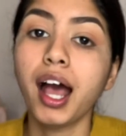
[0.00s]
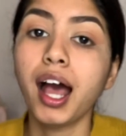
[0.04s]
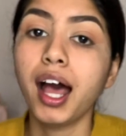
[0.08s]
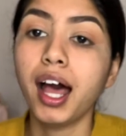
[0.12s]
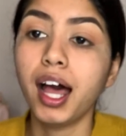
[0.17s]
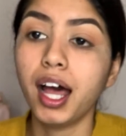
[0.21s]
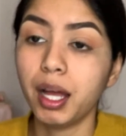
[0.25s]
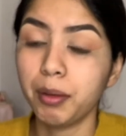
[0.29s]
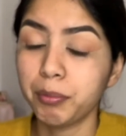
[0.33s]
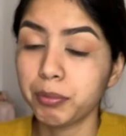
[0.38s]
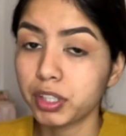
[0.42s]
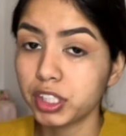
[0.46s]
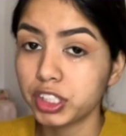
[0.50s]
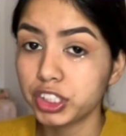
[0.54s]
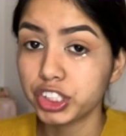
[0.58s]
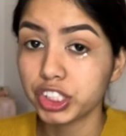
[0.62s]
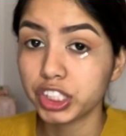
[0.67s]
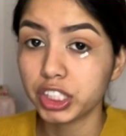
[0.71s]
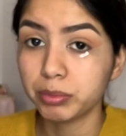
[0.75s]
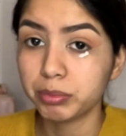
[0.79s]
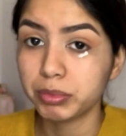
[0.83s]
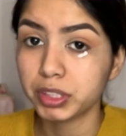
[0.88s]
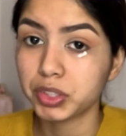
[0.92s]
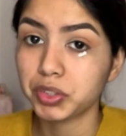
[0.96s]
I'm going to
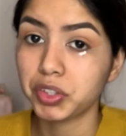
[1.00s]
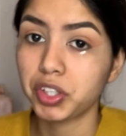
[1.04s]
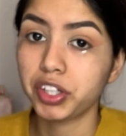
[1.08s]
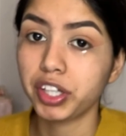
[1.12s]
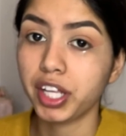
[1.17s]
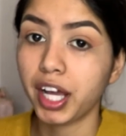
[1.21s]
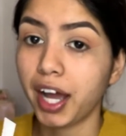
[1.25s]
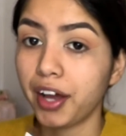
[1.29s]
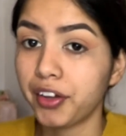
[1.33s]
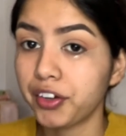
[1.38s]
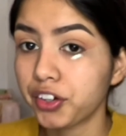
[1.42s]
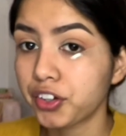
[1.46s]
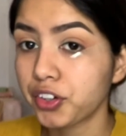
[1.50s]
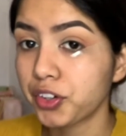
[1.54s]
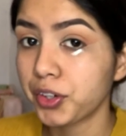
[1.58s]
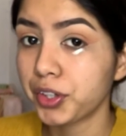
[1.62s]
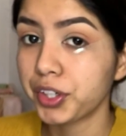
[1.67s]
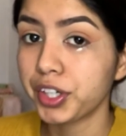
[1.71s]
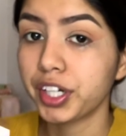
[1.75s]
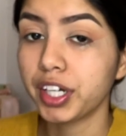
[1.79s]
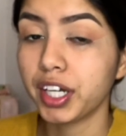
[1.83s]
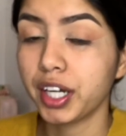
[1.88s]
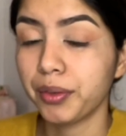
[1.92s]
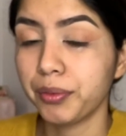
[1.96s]
keep this one on the outer
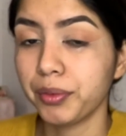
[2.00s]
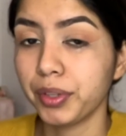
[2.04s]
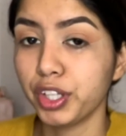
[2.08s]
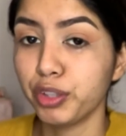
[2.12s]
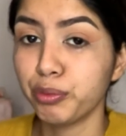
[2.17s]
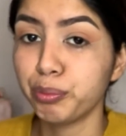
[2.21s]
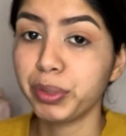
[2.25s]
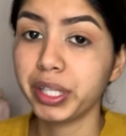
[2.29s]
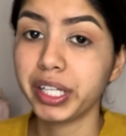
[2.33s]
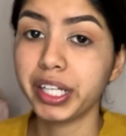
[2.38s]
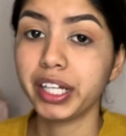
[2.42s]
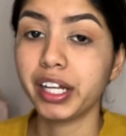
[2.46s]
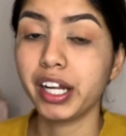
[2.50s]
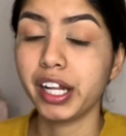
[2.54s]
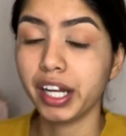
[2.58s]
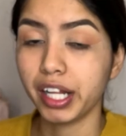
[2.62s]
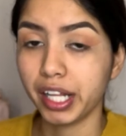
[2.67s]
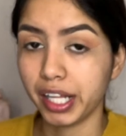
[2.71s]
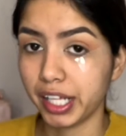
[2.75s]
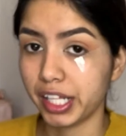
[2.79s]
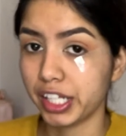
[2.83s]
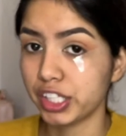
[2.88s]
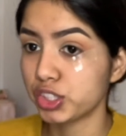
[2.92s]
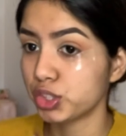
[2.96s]
corner, not really bringing it
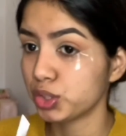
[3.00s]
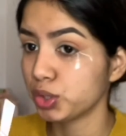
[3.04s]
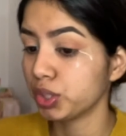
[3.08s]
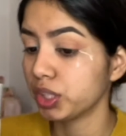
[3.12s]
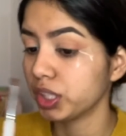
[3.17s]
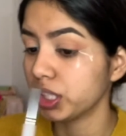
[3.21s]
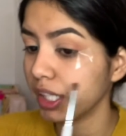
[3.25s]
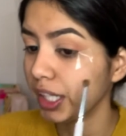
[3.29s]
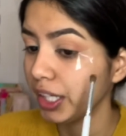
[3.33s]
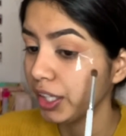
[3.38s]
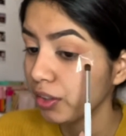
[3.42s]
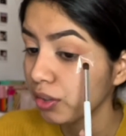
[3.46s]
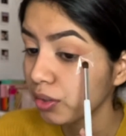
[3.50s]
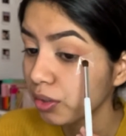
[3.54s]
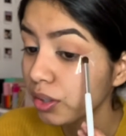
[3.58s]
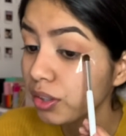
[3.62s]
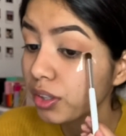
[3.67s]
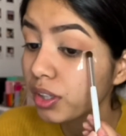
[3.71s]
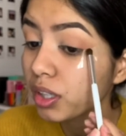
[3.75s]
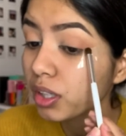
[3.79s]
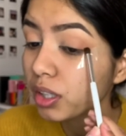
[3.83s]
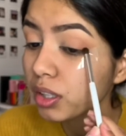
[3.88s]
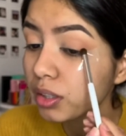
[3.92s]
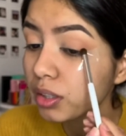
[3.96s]
into the inner corner.